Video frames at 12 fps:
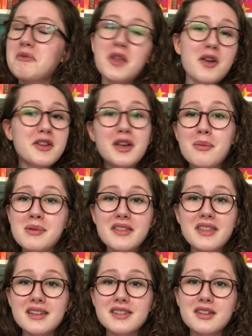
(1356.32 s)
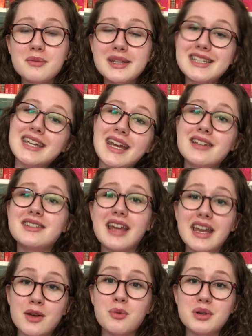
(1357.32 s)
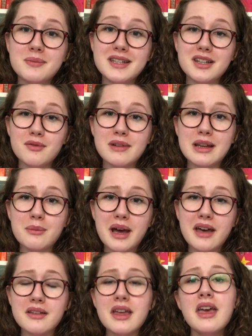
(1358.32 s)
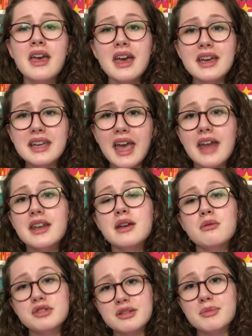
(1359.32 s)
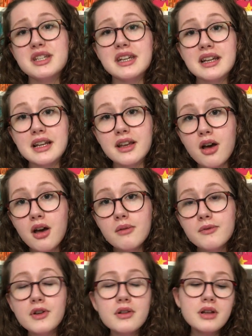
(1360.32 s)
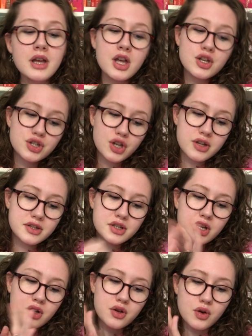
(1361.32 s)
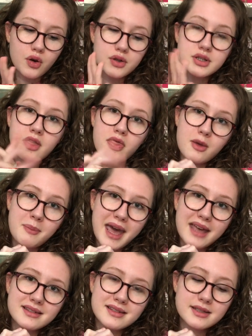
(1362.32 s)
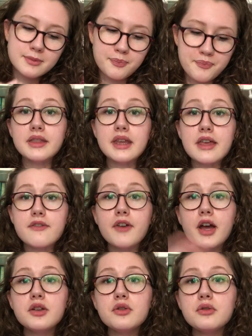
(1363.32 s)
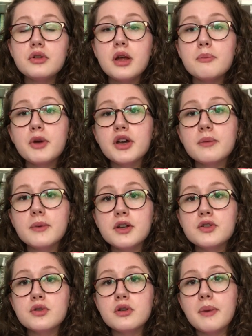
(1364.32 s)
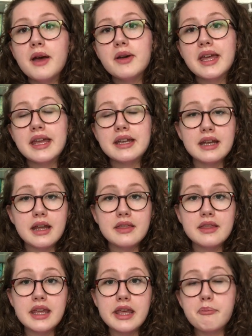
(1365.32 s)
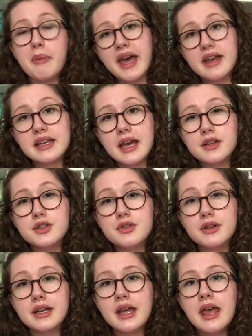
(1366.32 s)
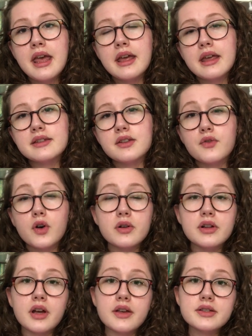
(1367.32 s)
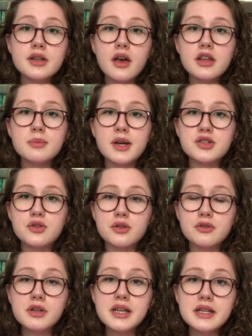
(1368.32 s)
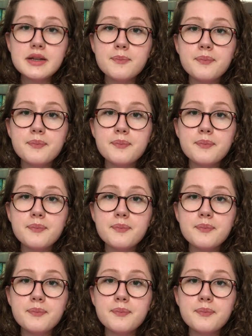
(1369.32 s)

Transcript: those couple of things could have been changed and it would have been done really well. Again, it wasn't particularly harmful, just not the best. The final book I'm going to talk about in the bad category is The Fault in Our Stars by John Green.